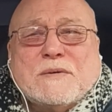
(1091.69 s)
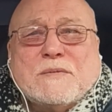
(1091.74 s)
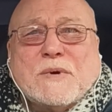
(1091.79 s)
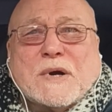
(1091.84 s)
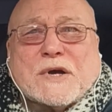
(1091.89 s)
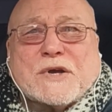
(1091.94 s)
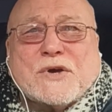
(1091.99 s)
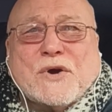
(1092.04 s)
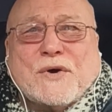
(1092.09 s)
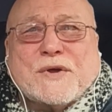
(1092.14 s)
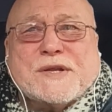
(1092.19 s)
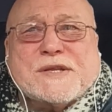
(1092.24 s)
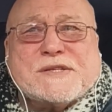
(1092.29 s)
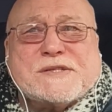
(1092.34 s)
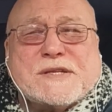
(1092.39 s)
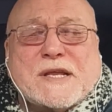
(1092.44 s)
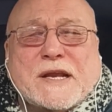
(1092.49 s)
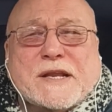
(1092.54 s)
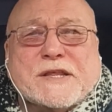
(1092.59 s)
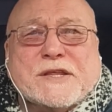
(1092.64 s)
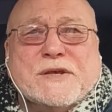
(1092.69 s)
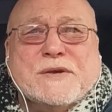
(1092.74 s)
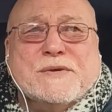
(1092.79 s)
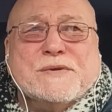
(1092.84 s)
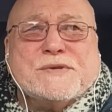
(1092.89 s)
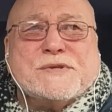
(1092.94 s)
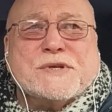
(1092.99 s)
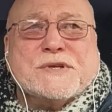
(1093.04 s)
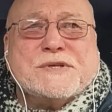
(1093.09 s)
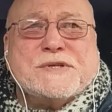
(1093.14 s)
what God is telling
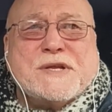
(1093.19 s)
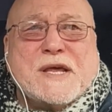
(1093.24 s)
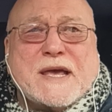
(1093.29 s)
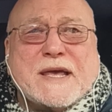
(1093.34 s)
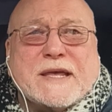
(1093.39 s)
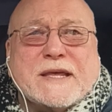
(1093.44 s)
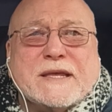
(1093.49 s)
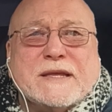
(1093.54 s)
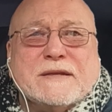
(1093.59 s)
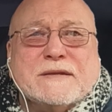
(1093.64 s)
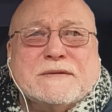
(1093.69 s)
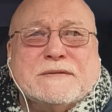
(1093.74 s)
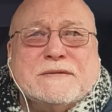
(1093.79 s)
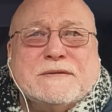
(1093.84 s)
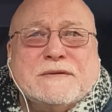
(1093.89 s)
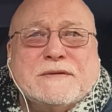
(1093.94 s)
you today